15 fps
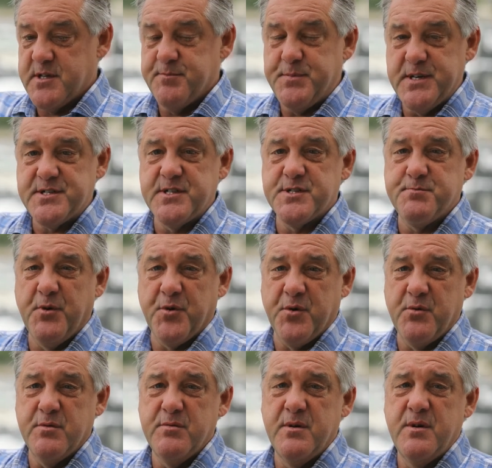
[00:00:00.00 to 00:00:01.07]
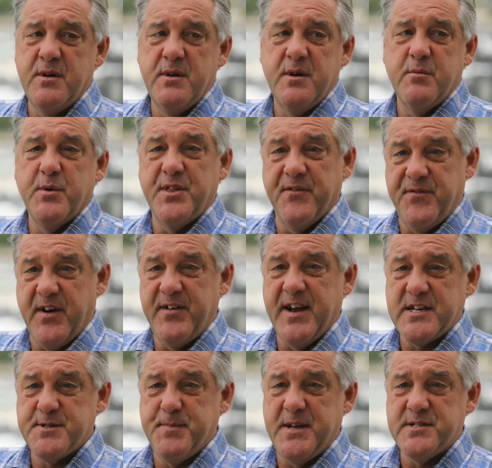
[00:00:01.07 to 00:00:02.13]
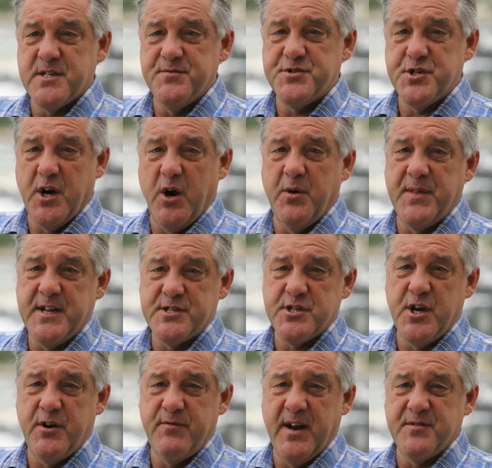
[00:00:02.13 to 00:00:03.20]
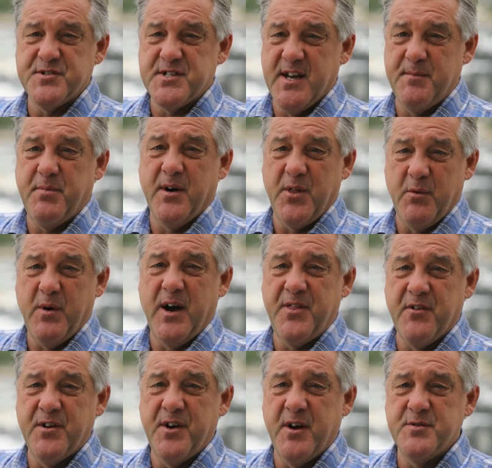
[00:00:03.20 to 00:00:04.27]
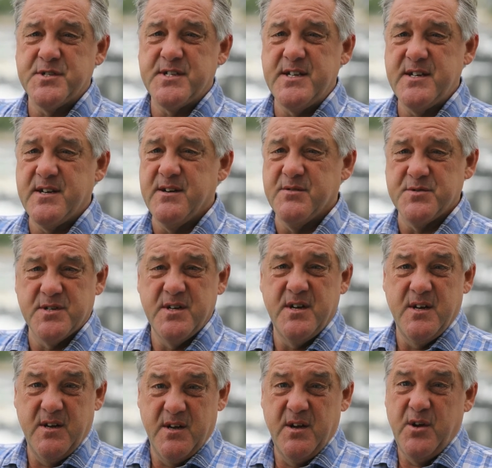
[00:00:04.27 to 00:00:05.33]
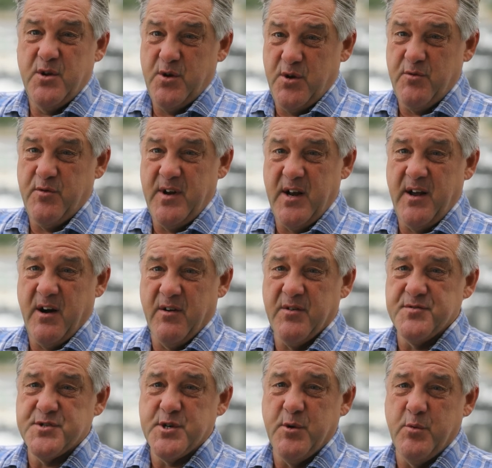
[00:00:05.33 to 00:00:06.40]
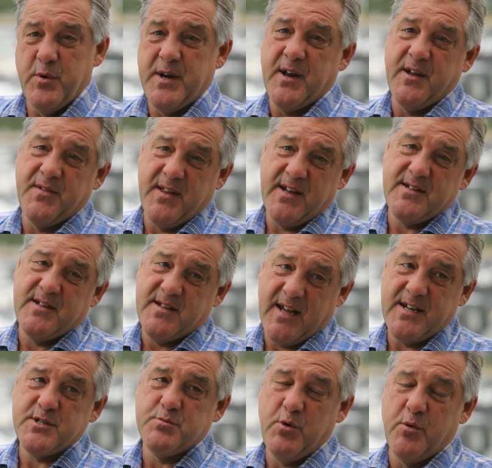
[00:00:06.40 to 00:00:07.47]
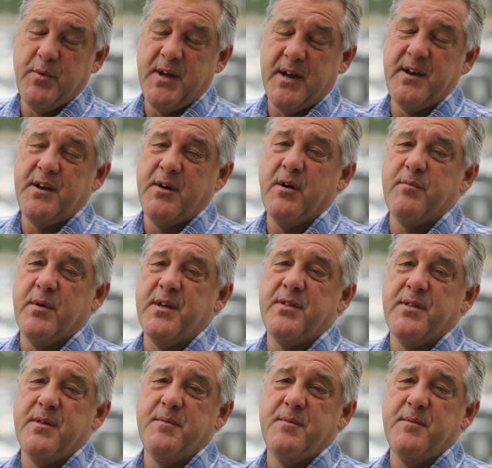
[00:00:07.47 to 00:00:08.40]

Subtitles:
of the business model with a very expensive show and then turn around and say, by the way, there are no seat kills, you really are onto a winner, and that's what we ended up with.